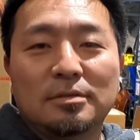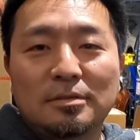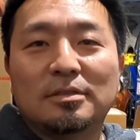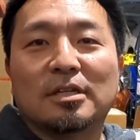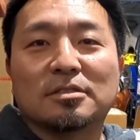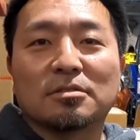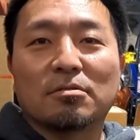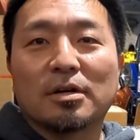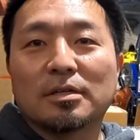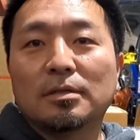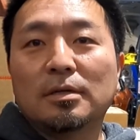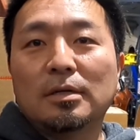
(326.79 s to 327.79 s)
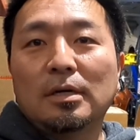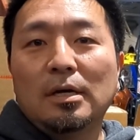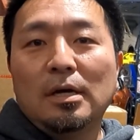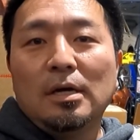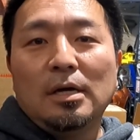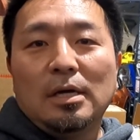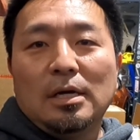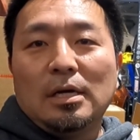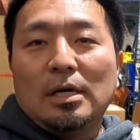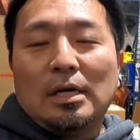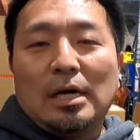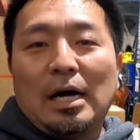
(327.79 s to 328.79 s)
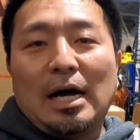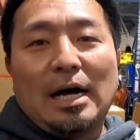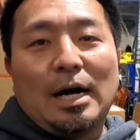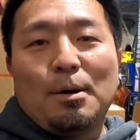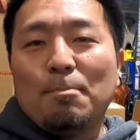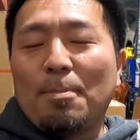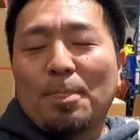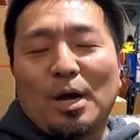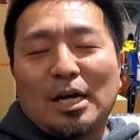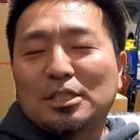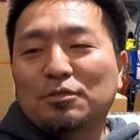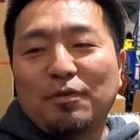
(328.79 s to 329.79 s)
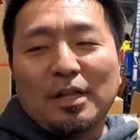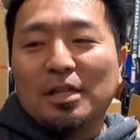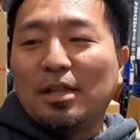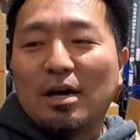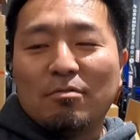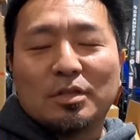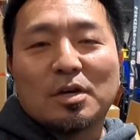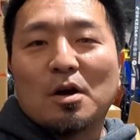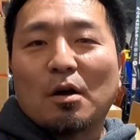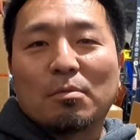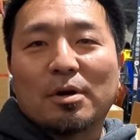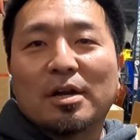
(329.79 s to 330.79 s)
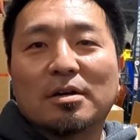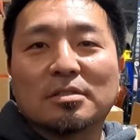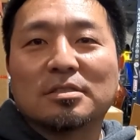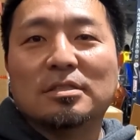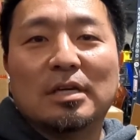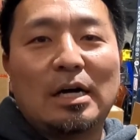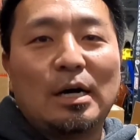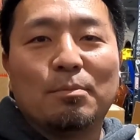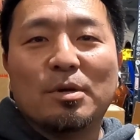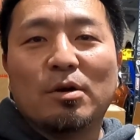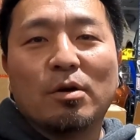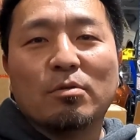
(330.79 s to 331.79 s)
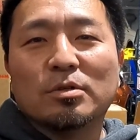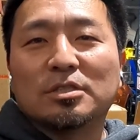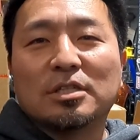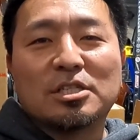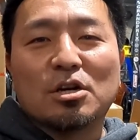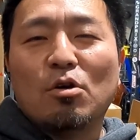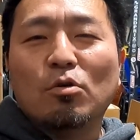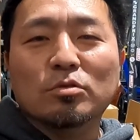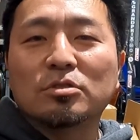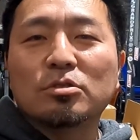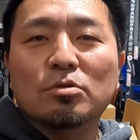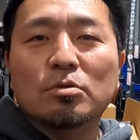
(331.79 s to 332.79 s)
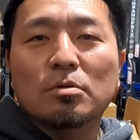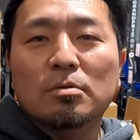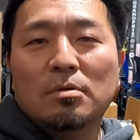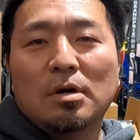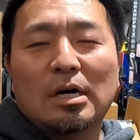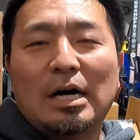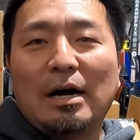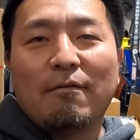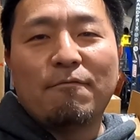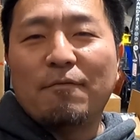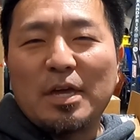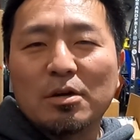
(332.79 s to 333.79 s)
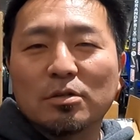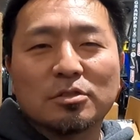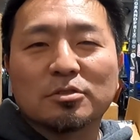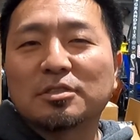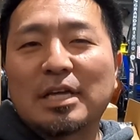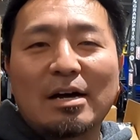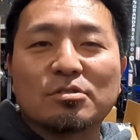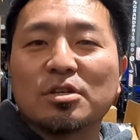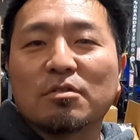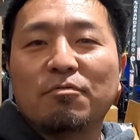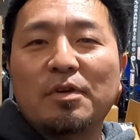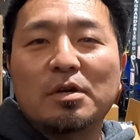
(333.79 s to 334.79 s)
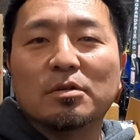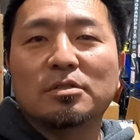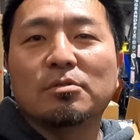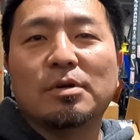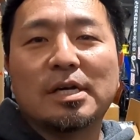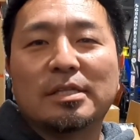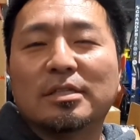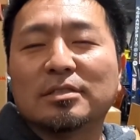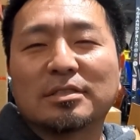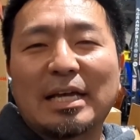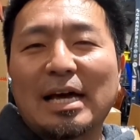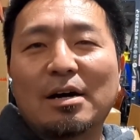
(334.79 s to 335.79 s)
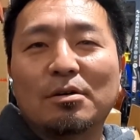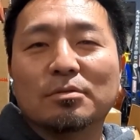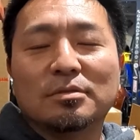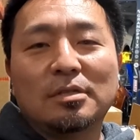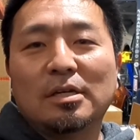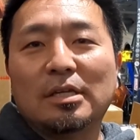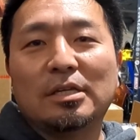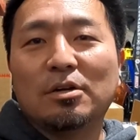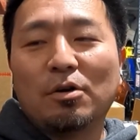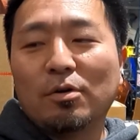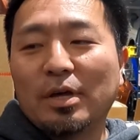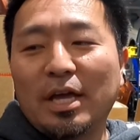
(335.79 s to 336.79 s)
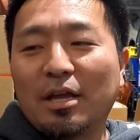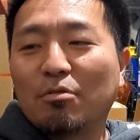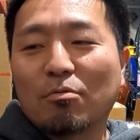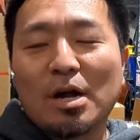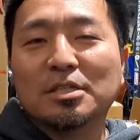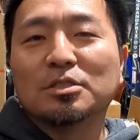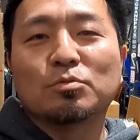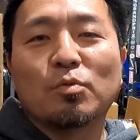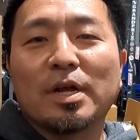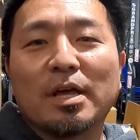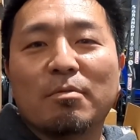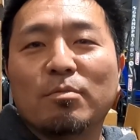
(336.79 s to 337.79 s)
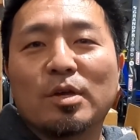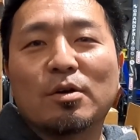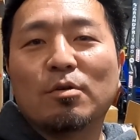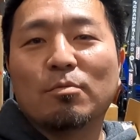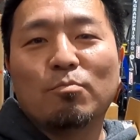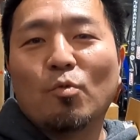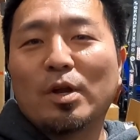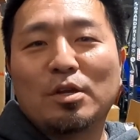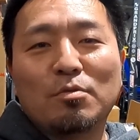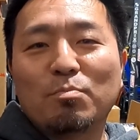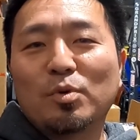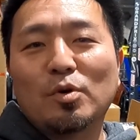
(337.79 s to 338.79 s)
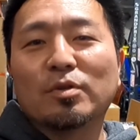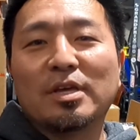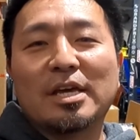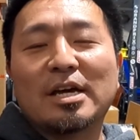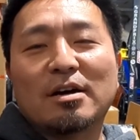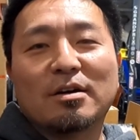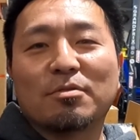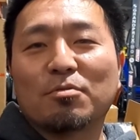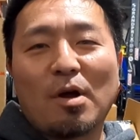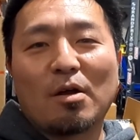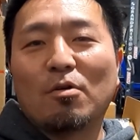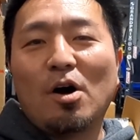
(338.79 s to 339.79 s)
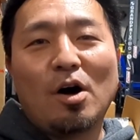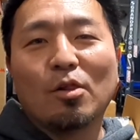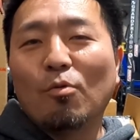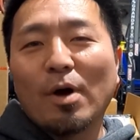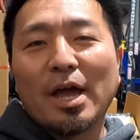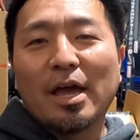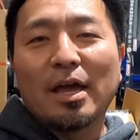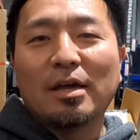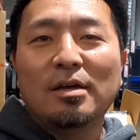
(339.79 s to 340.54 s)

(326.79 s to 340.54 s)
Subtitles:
And why that? Why? How? I just fell in love with the carburetors. It was such an old school feel, nostalgic feel to it. The sound, it grunts when when you pull the throttle all the way,